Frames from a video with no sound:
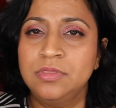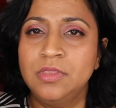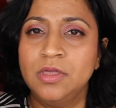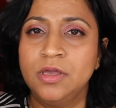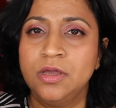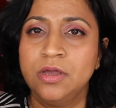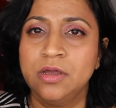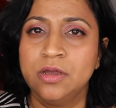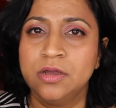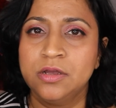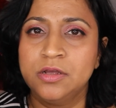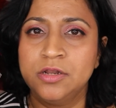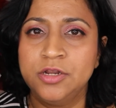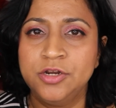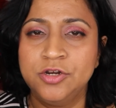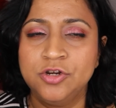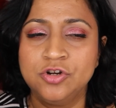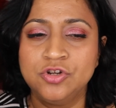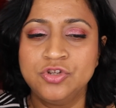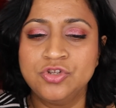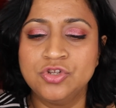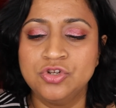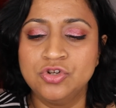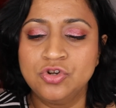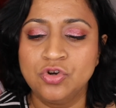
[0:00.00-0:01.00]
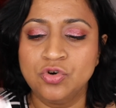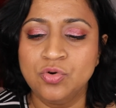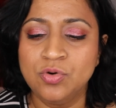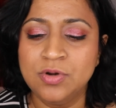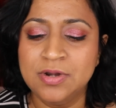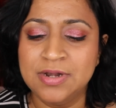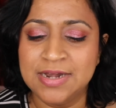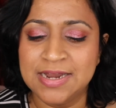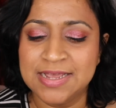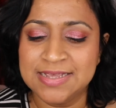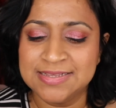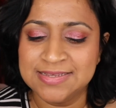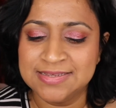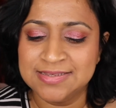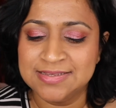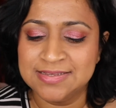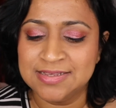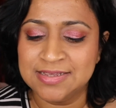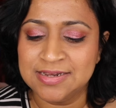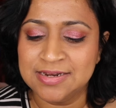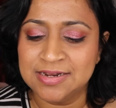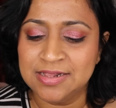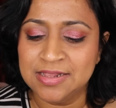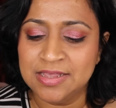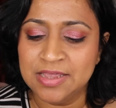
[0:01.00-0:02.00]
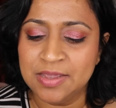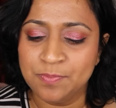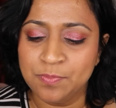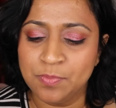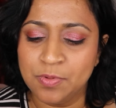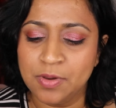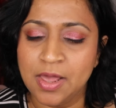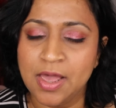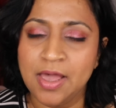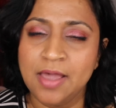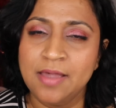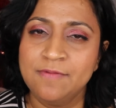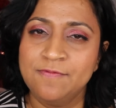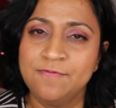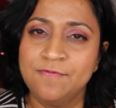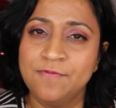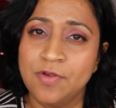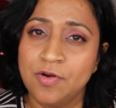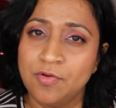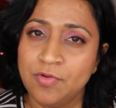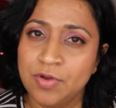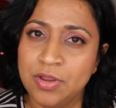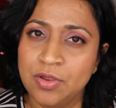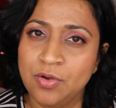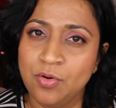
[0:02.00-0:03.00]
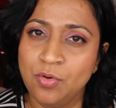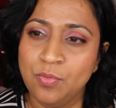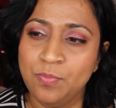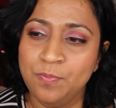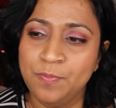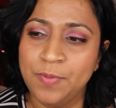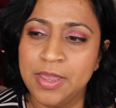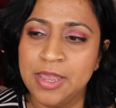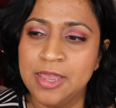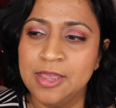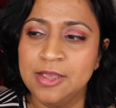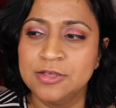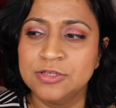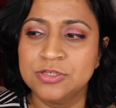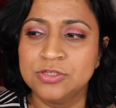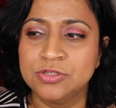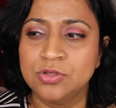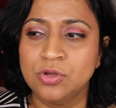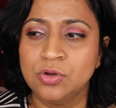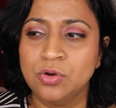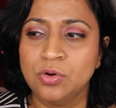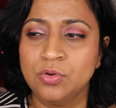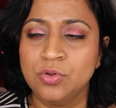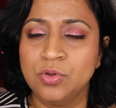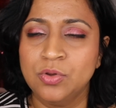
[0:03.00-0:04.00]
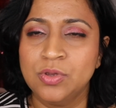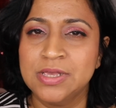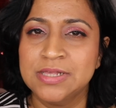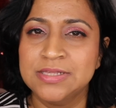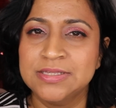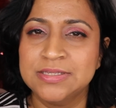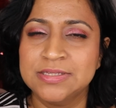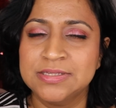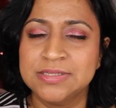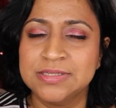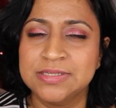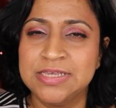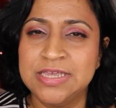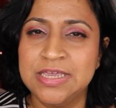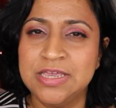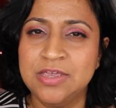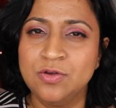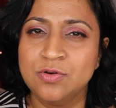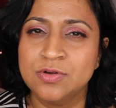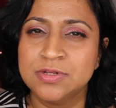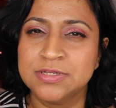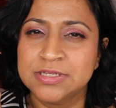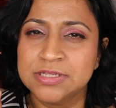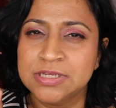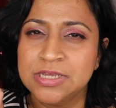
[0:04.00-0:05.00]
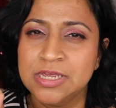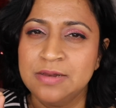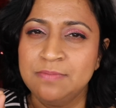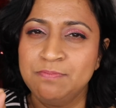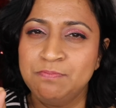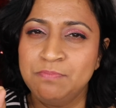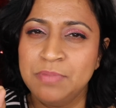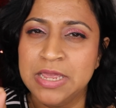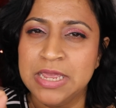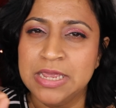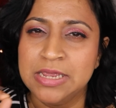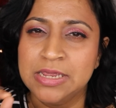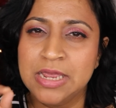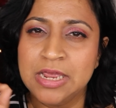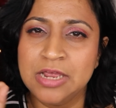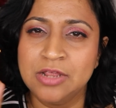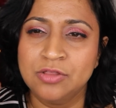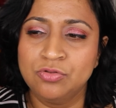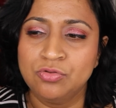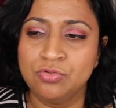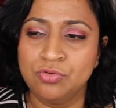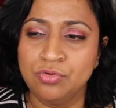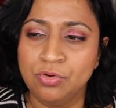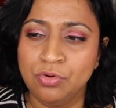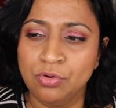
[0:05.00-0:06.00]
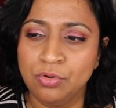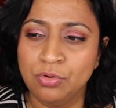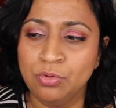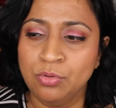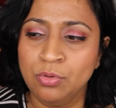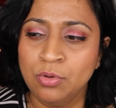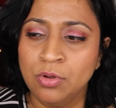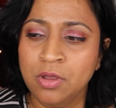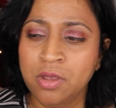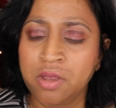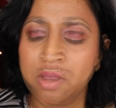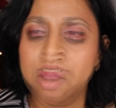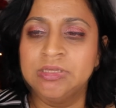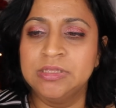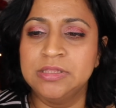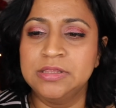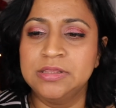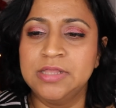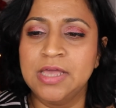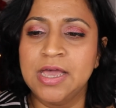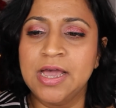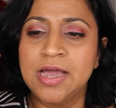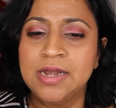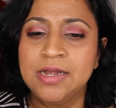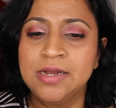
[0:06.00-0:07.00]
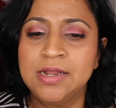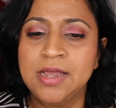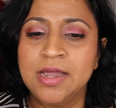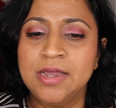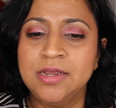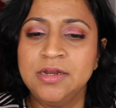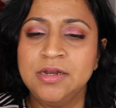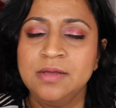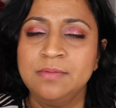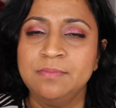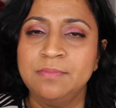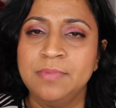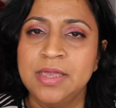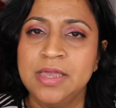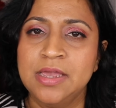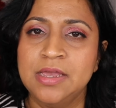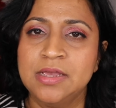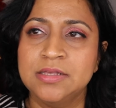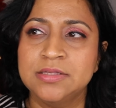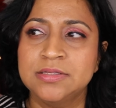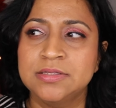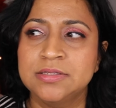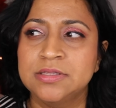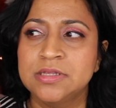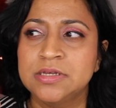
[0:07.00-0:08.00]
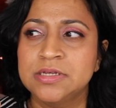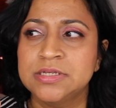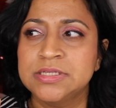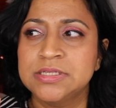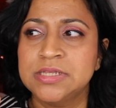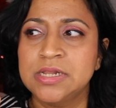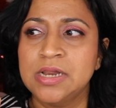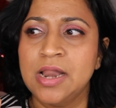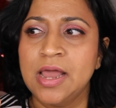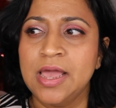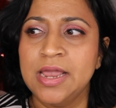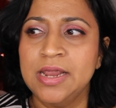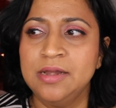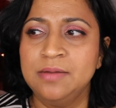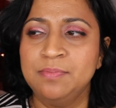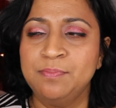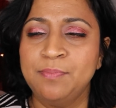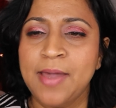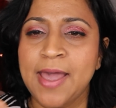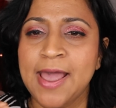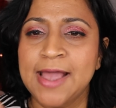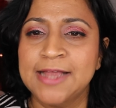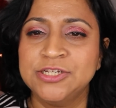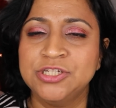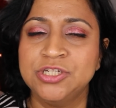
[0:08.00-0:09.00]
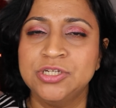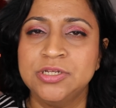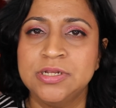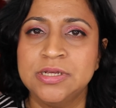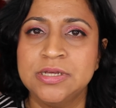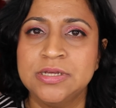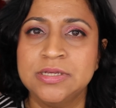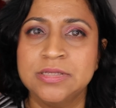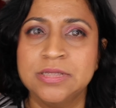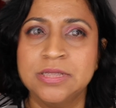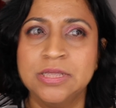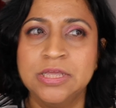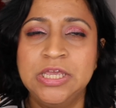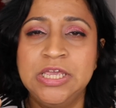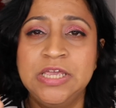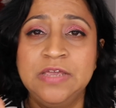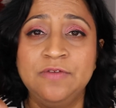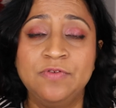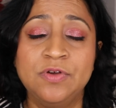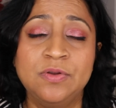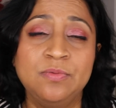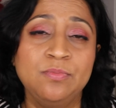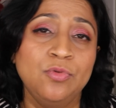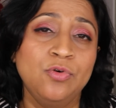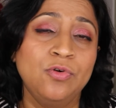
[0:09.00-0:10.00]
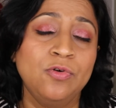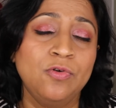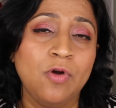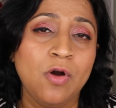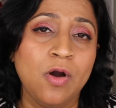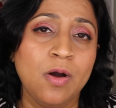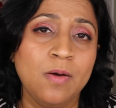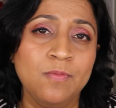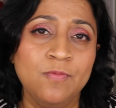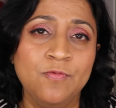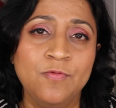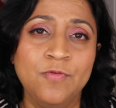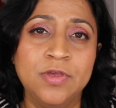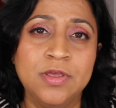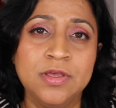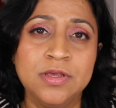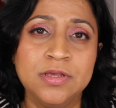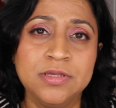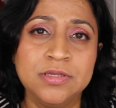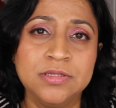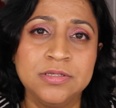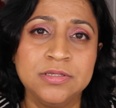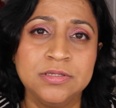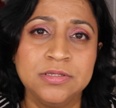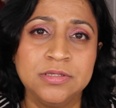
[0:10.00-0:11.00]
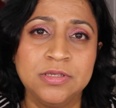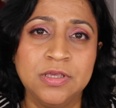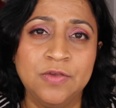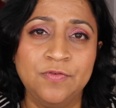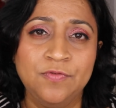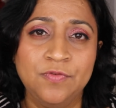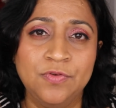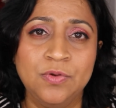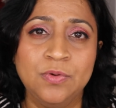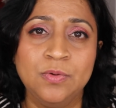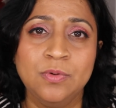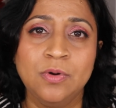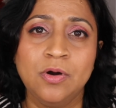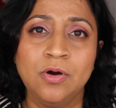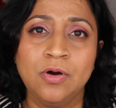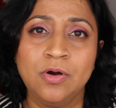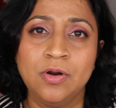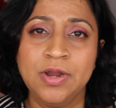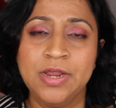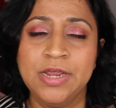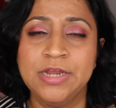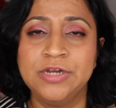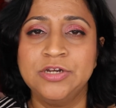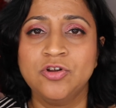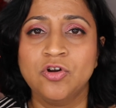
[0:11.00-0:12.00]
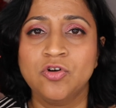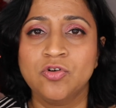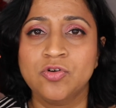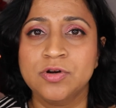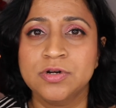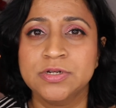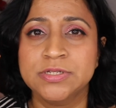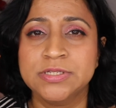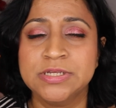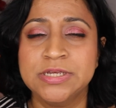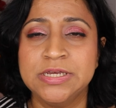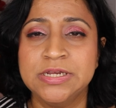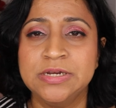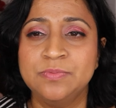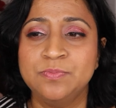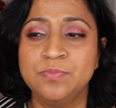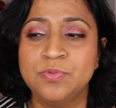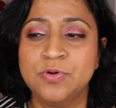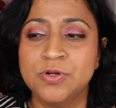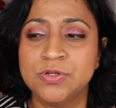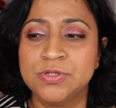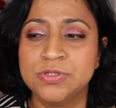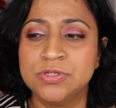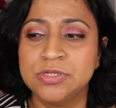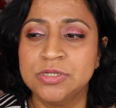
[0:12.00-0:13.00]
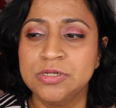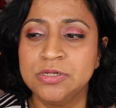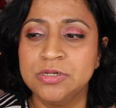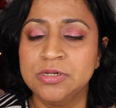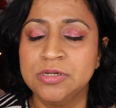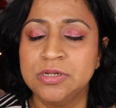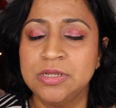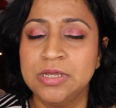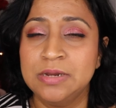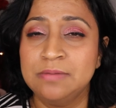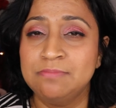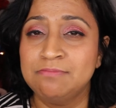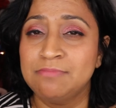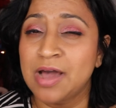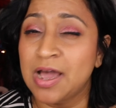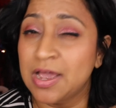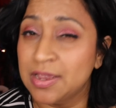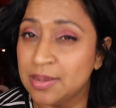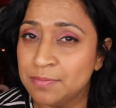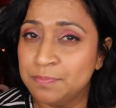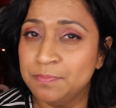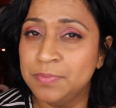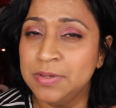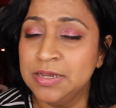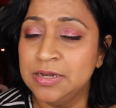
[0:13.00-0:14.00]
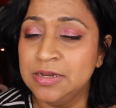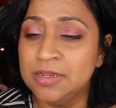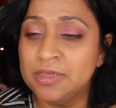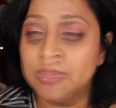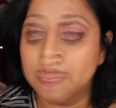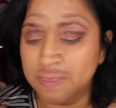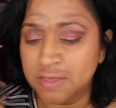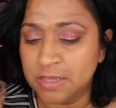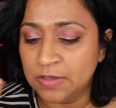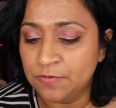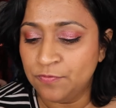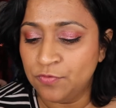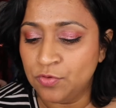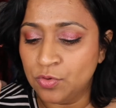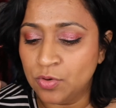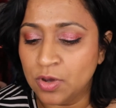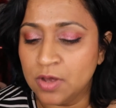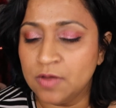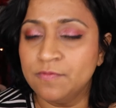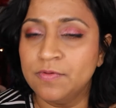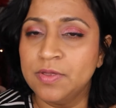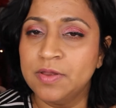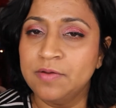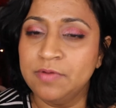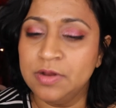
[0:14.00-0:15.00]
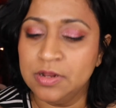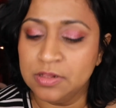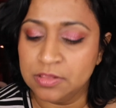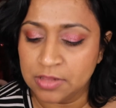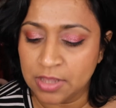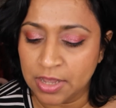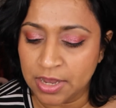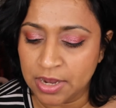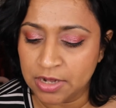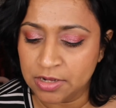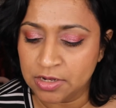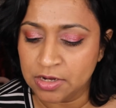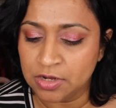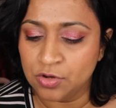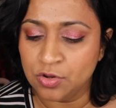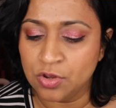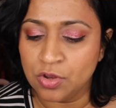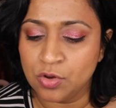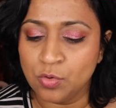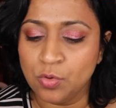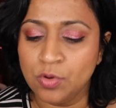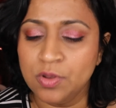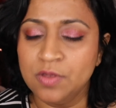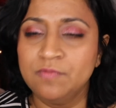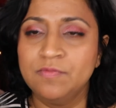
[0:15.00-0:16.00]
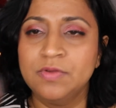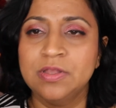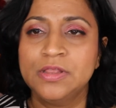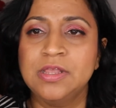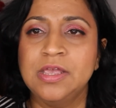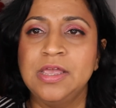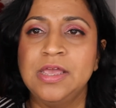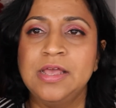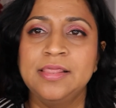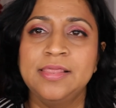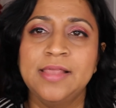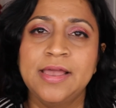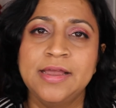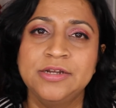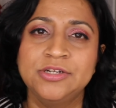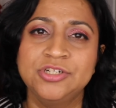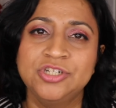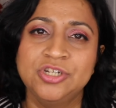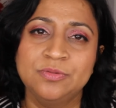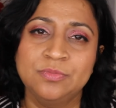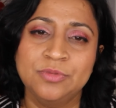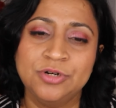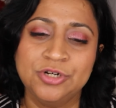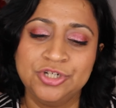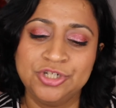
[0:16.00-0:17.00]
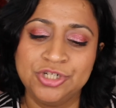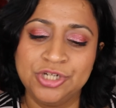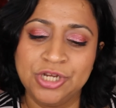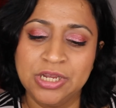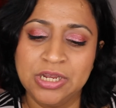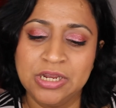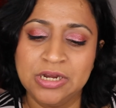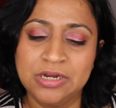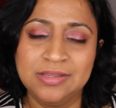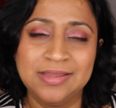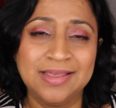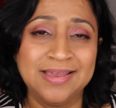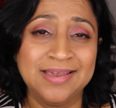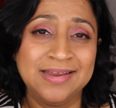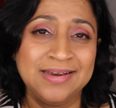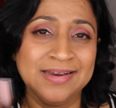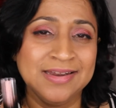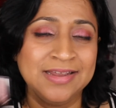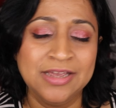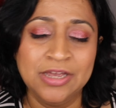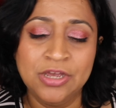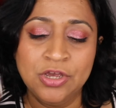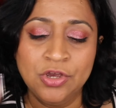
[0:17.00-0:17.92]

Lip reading: The glitters don't necessarily apply very opaque, so you can see your skin peeking through, and that kind of makes the slight patchiness even more obvious if you are a darker skinned person, in my opinion. If you are very light and you're going with a light shimmer shade, then